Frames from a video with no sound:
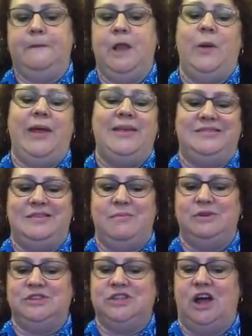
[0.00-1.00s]
is the
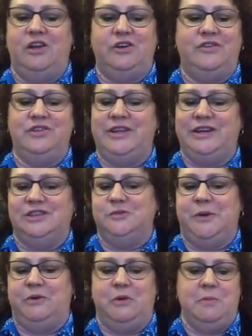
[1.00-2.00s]
most tolerant of the leaders,
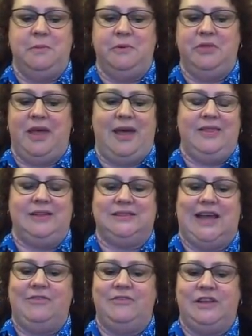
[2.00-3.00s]
but remember that the
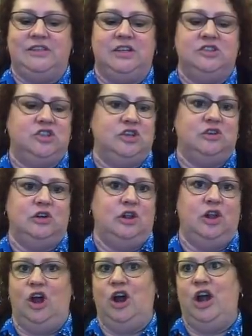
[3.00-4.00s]
Safavids in
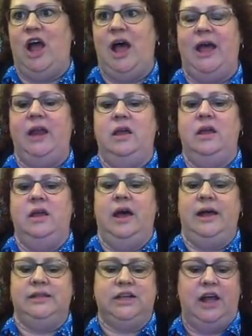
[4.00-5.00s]
general are not
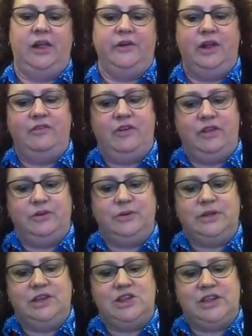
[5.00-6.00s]
tolerant of other
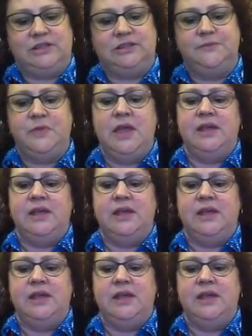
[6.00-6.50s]
religions.